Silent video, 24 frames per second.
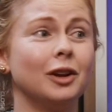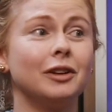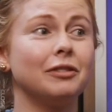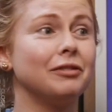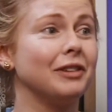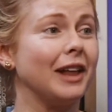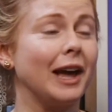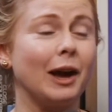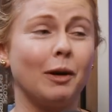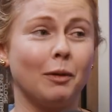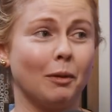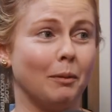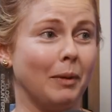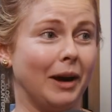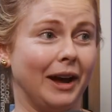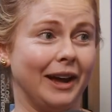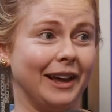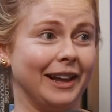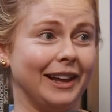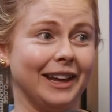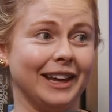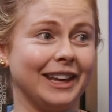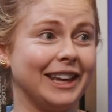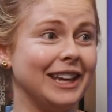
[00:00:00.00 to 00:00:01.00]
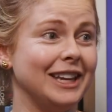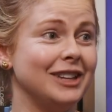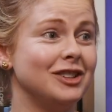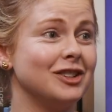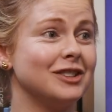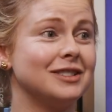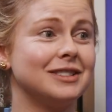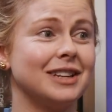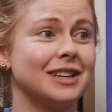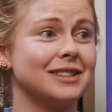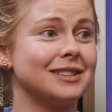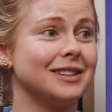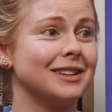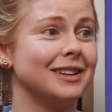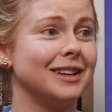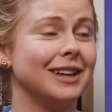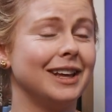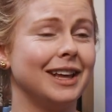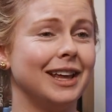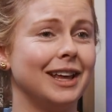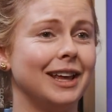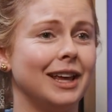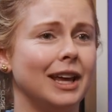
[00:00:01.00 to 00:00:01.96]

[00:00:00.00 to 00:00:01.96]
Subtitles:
not a flower buyer. Like he just doesn't,